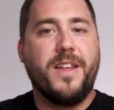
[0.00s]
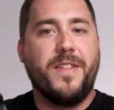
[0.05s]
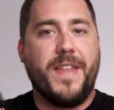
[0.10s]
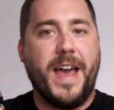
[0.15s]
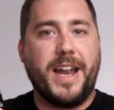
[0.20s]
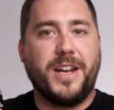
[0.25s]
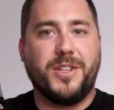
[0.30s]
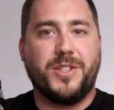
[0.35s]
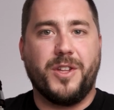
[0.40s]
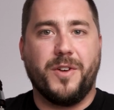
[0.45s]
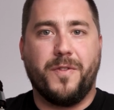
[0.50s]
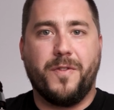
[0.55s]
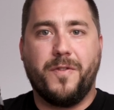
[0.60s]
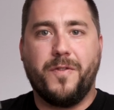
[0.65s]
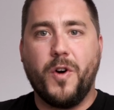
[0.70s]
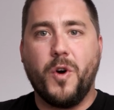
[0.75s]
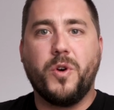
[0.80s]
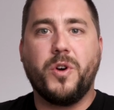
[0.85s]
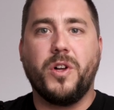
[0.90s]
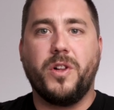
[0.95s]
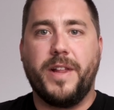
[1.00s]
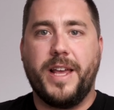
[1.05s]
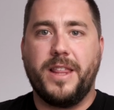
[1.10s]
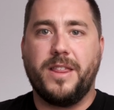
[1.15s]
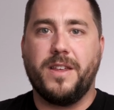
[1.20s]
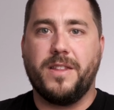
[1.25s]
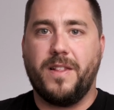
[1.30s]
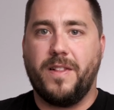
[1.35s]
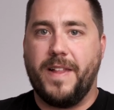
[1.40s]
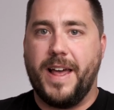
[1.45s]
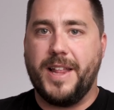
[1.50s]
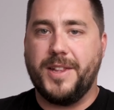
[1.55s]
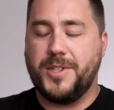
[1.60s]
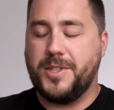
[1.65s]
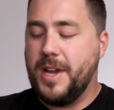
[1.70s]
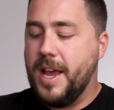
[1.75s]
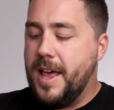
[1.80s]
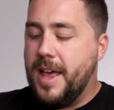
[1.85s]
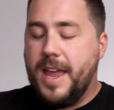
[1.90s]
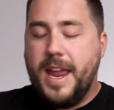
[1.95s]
That is the focal length of the lens.